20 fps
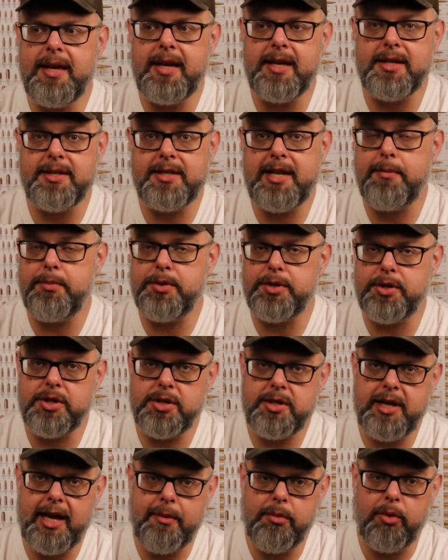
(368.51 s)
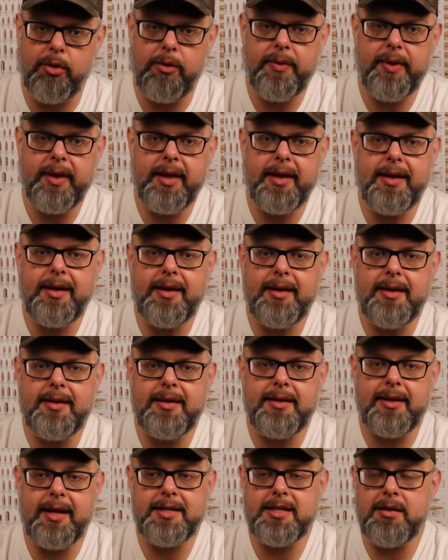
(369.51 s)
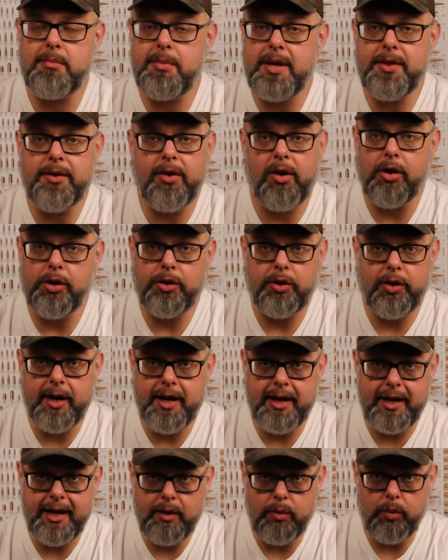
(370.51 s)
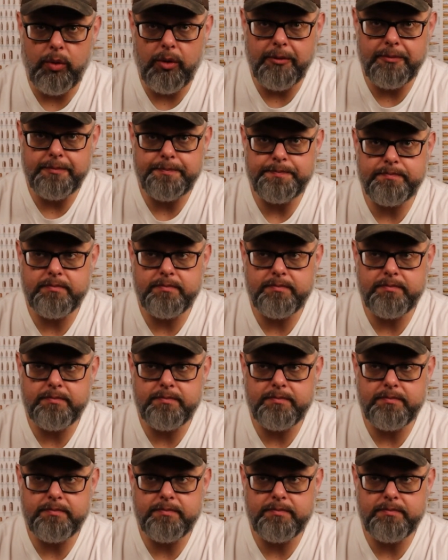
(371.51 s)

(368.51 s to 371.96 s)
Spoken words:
is temperature stable, doesn't mean they're all created equal.